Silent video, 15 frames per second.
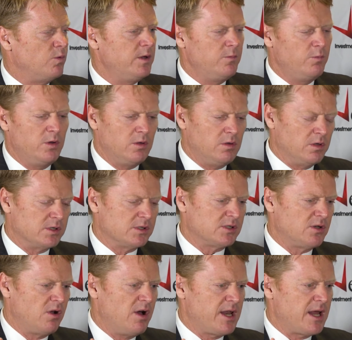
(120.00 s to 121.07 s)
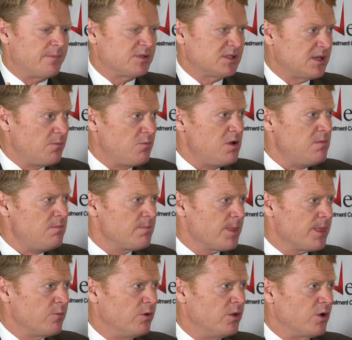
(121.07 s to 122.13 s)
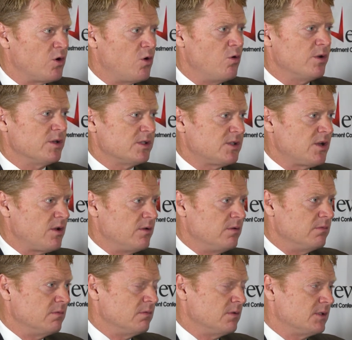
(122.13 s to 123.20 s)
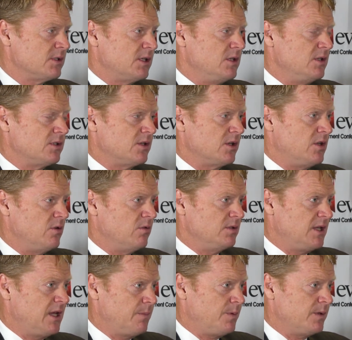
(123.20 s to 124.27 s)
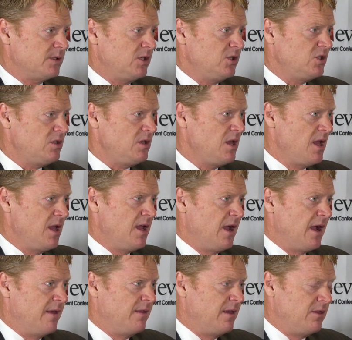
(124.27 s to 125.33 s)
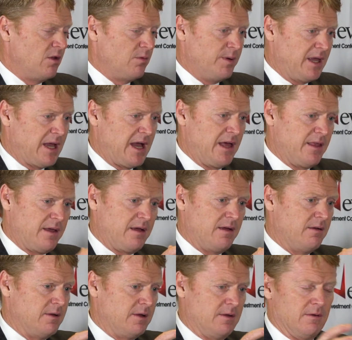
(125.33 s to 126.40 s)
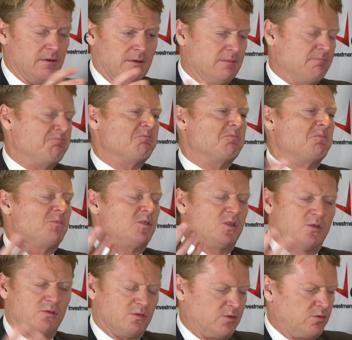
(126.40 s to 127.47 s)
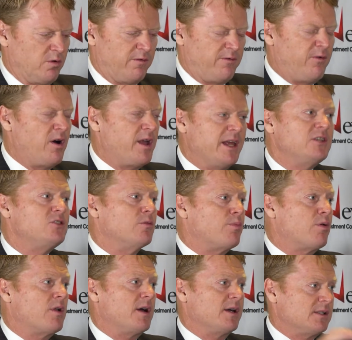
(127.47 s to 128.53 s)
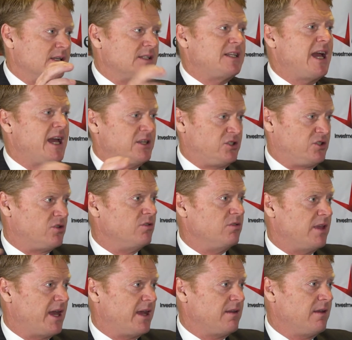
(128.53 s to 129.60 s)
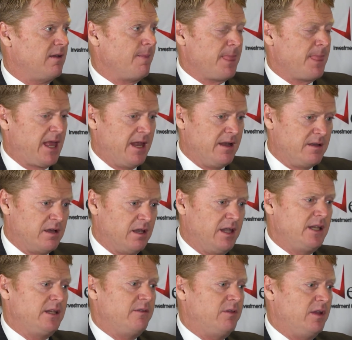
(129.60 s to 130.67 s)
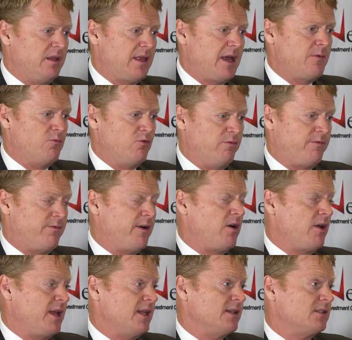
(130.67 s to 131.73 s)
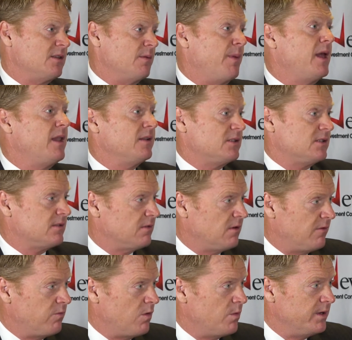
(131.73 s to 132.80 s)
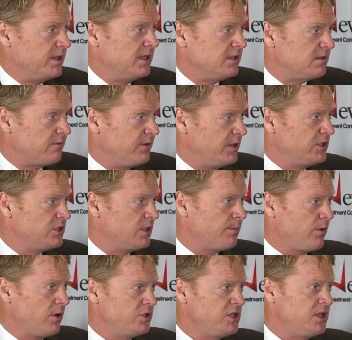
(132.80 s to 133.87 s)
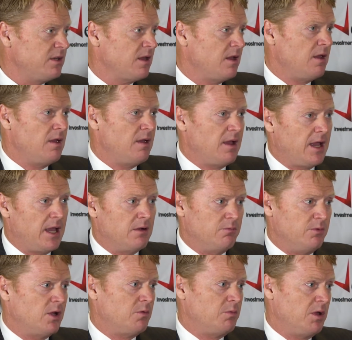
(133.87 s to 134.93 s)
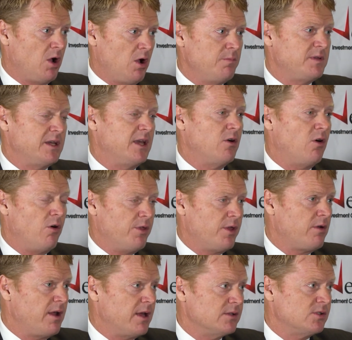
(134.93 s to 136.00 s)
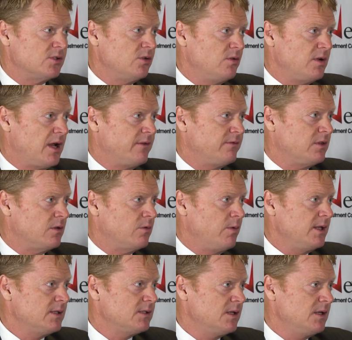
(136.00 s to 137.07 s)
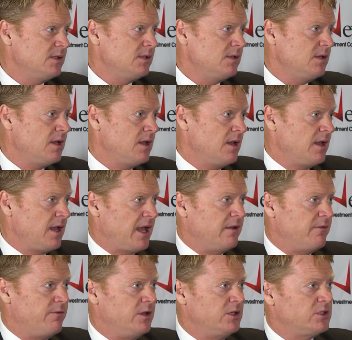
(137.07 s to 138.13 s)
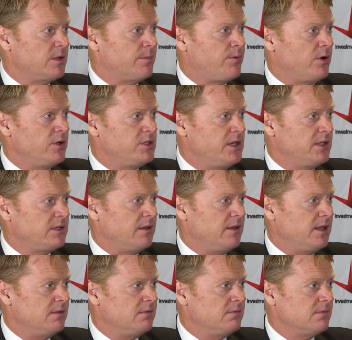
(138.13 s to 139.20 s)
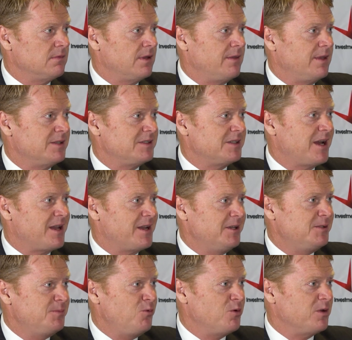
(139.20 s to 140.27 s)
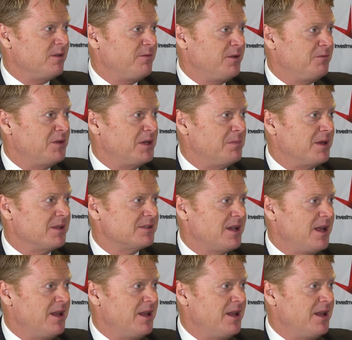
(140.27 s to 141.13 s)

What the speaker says: we will sign up someone with a cornerstone senior secured debt position, and then there'll be other sort of financial products attached to that. And collectively that will finance the balance of what we need to finish the project. And we hope to get on the ground soon after the wet season and finish the project and then start exporting 15 months